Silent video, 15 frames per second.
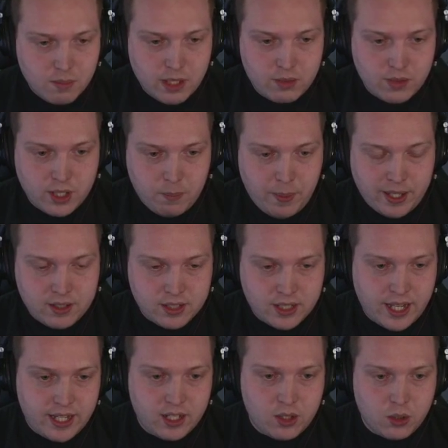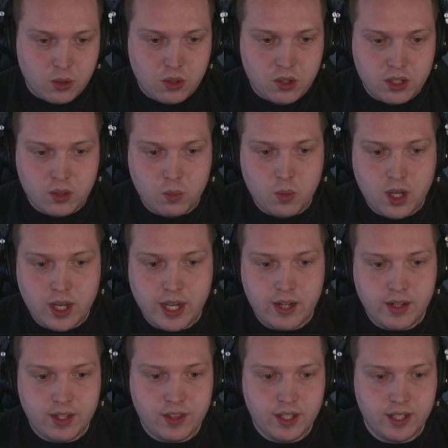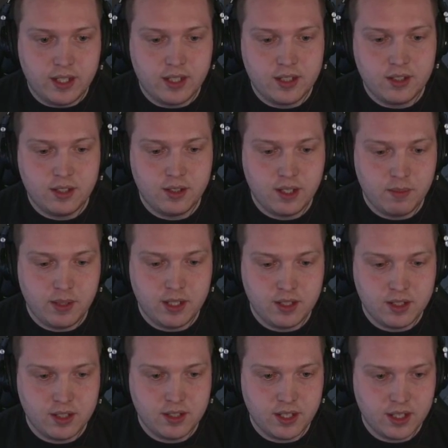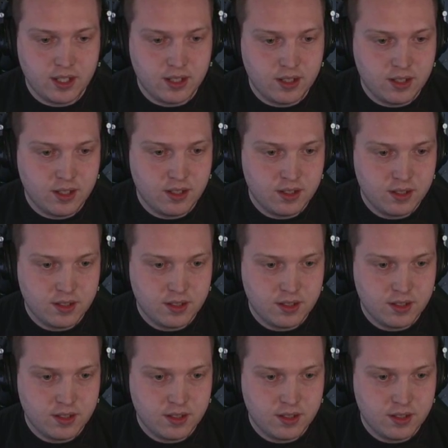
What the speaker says: My rudder pedal's getting caught on a wire, I think. So give me just a second.